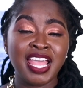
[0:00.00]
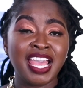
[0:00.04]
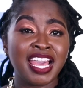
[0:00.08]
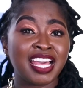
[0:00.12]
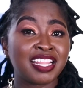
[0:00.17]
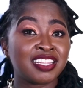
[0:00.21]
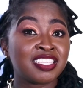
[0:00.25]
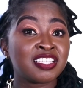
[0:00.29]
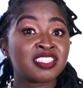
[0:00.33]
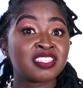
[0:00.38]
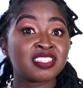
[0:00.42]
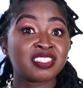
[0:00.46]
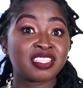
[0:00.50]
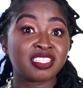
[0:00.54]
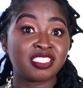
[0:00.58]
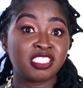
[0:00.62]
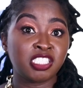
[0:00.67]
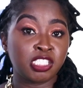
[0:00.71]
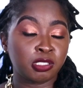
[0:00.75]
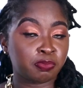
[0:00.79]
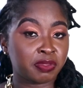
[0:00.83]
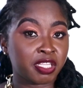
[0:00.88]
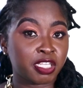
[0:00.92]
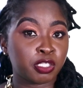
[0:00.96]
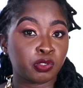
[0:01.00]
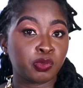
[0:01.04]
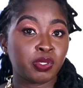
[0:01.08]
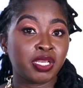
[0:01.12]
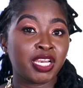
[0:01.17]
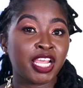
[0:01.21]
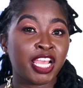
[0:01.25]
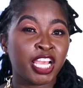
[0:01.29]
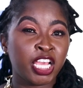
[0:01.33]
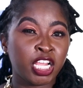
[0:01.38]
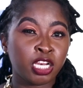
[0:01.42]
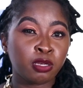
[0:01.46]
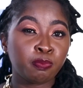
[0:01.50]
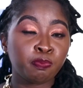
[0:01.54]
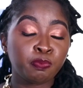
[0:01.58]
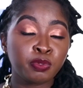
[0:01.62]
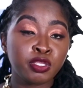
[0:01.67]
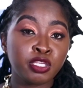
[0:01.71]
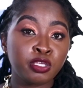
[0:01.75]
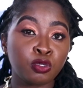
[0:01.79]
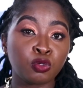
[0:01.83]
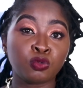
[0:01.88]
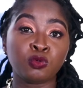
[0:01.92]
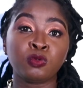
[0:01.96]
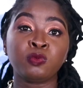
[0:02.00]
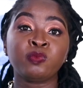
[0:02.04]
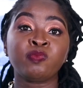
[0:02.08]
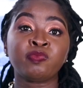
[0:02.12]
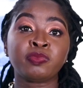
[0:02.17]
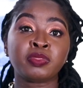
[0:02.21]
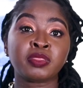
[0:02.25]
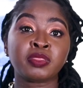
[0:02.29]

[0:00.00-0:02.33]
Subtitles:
And this is a tip that will help you